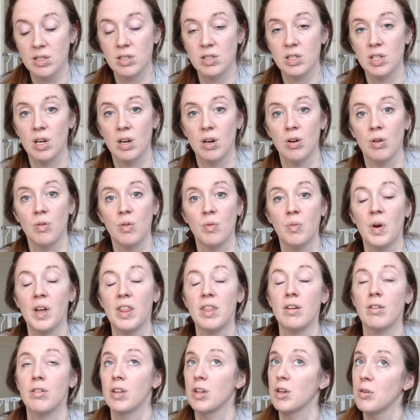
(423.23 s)
So when
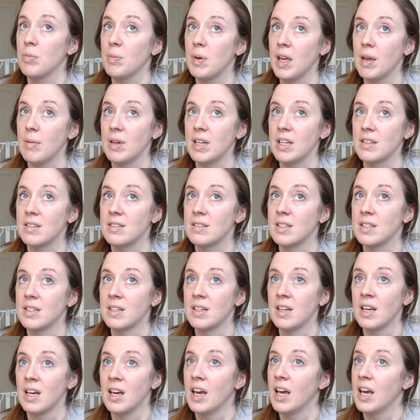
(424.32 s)
they're little babies,
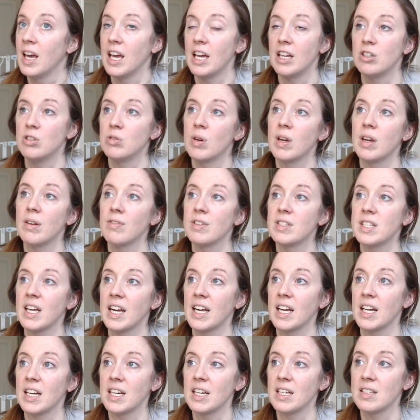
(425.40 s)
enjoy every
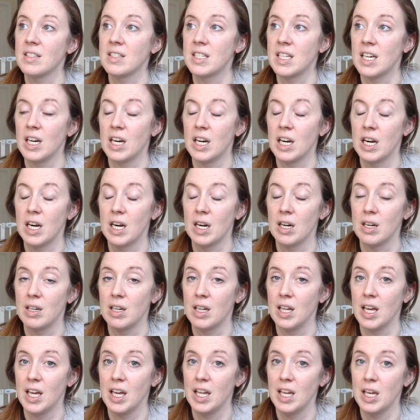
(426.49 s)
second because they're,
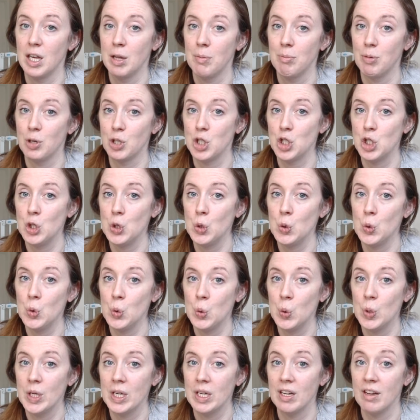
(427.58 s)
and number
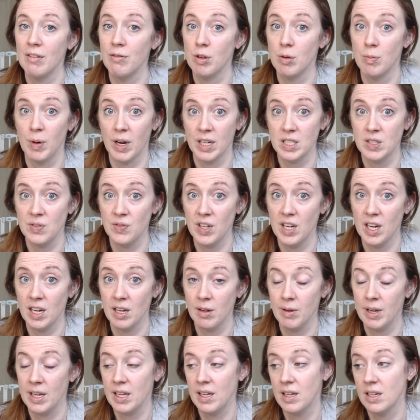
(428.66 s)
2, if you breastfeed
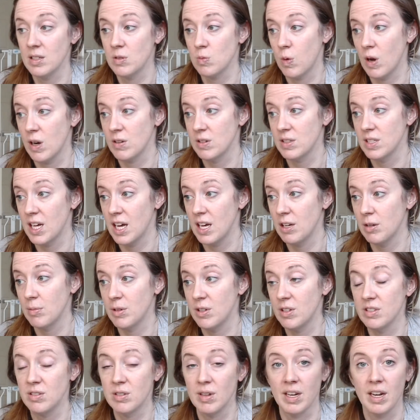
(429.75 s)
anyway, is water
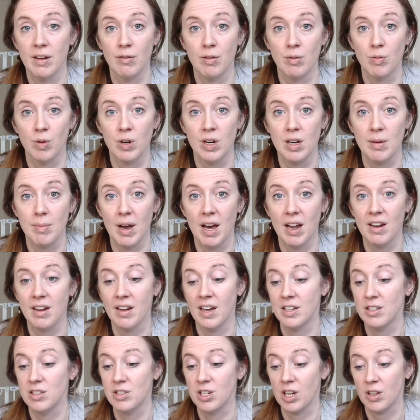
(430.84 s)
soluble, so I never worried about it.
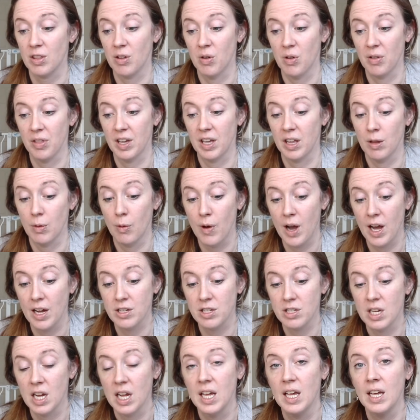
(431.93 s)
I just chucked the whole thing in the
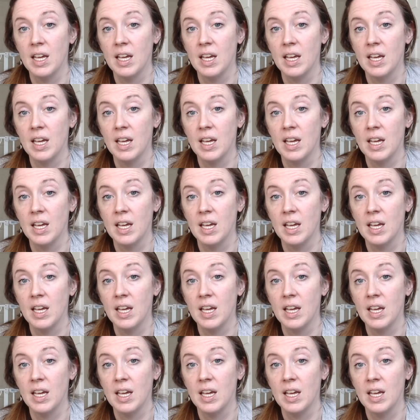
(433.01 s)
wash.